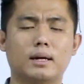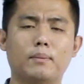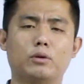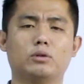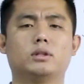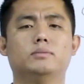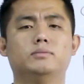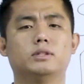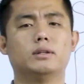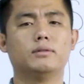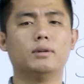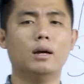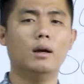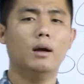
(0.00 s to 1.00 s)
among
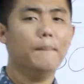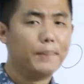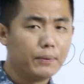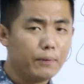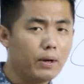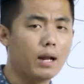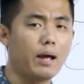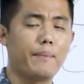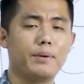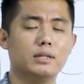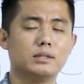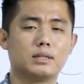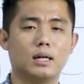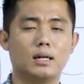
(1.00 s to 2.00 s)
themselves. But what
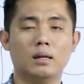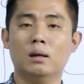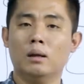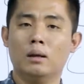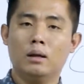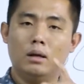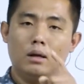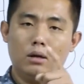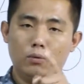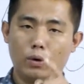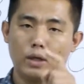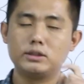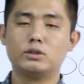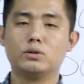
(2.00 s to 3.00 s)
happens is that
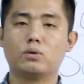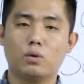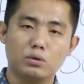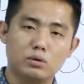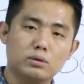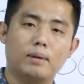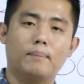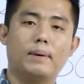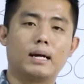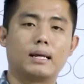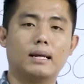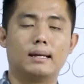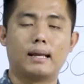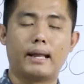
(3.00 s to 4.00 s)
once you go to the
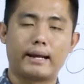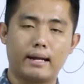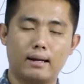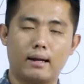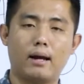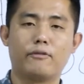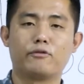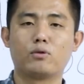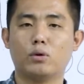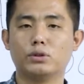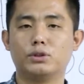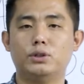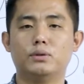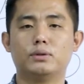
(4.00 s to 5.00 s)
market, like I've
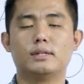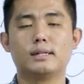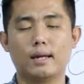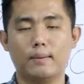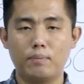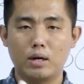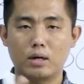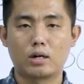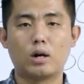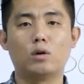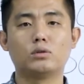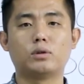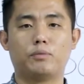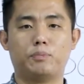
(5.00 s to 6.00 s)
told you, there can be a
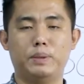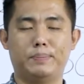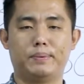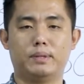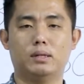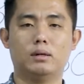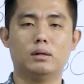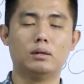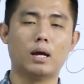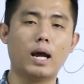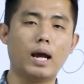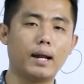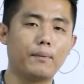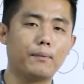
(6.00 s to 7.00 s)
crowd of people,
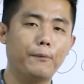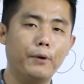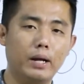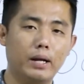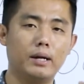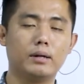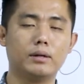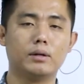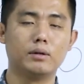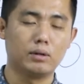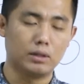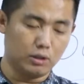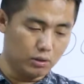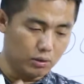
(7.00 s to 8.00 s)
and where,
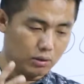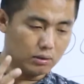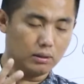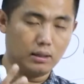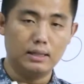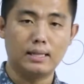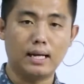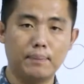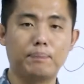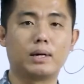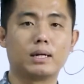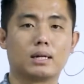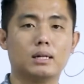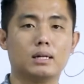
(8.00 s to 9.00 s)
in that
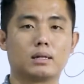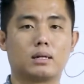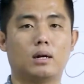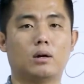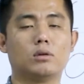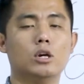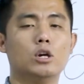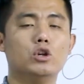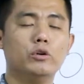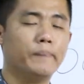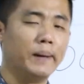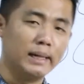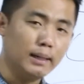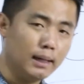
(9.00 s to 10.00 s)
particular crowd, you
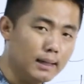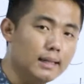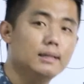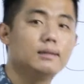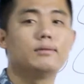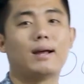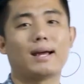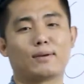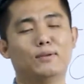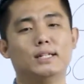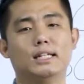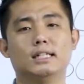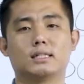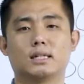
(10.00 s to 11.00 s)
might not interact
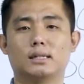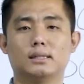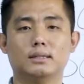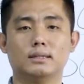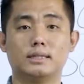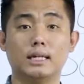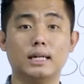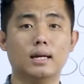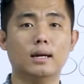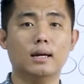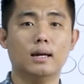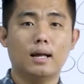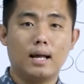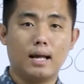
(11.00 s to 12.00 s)
with each other, see?
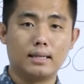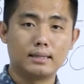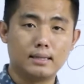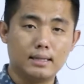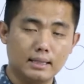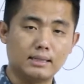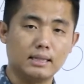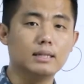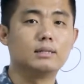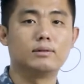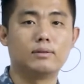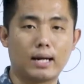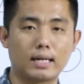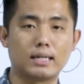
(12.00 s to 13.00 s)
And this
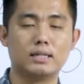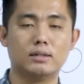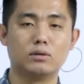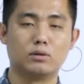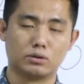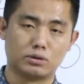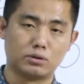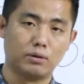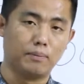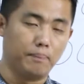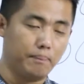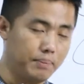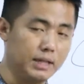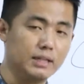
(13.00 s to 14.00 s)
interaction also
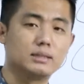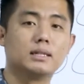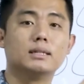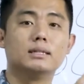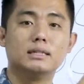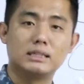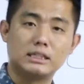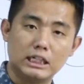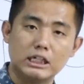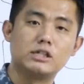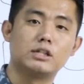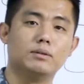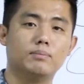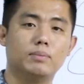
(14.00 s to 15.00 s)
brings the
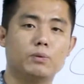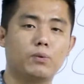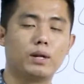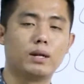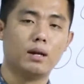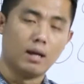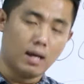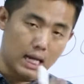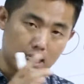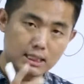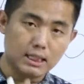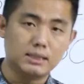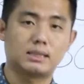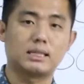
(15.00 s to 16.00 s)
distinction between
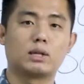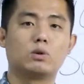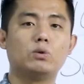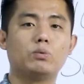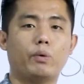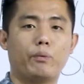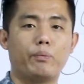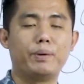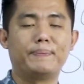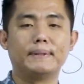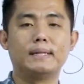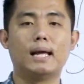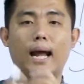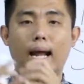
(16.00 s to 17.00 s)
just a group of
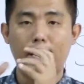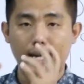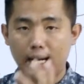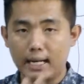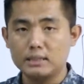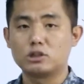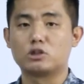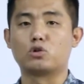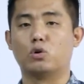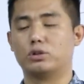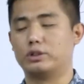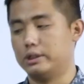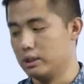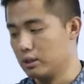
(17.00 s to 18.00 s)
people and a
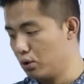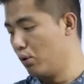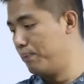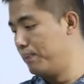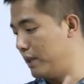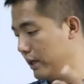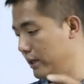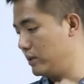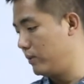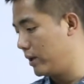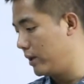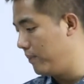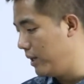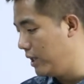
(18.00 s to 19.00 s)
social group. That is
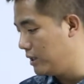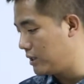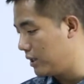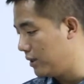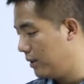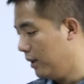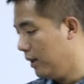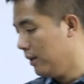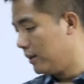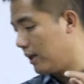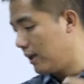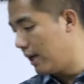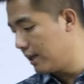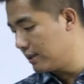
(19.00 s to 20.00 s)
what it means here.
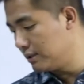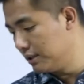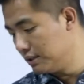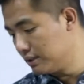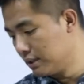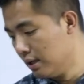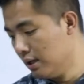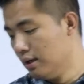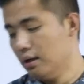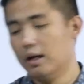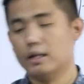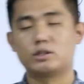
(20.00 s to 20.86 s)
The next is, a